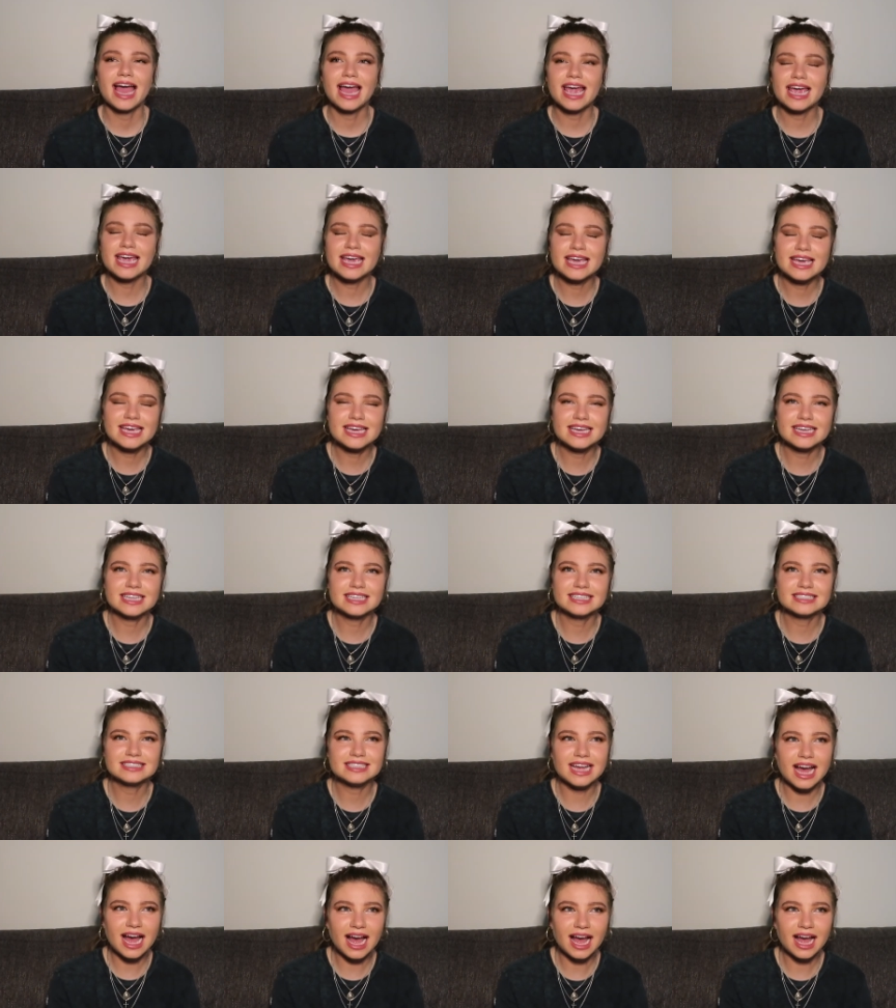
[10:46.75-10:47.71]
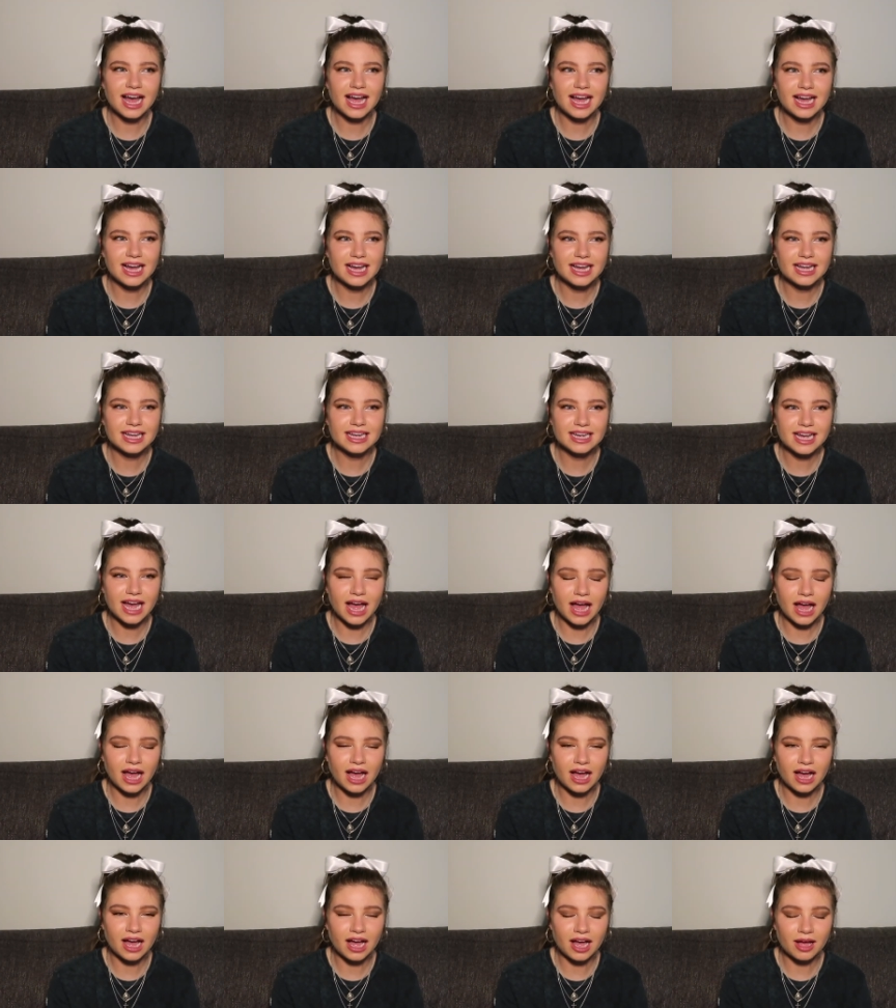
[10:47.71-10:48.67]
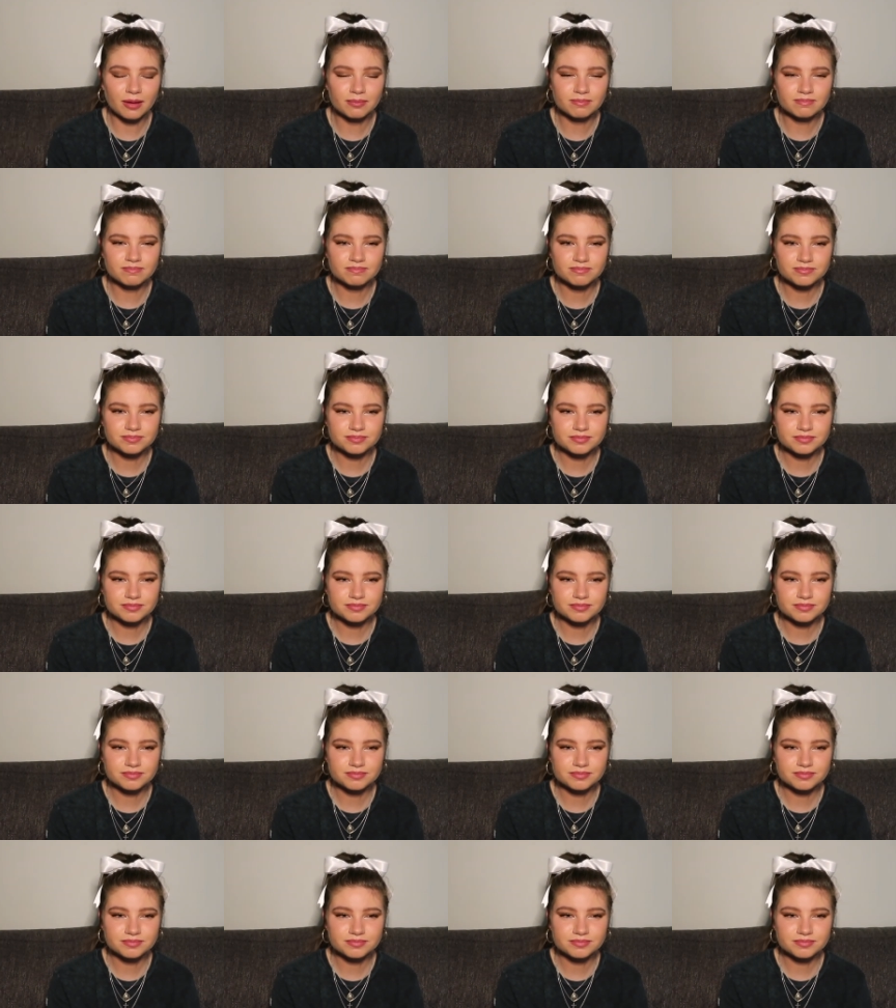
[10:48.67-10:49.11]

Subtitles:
And I,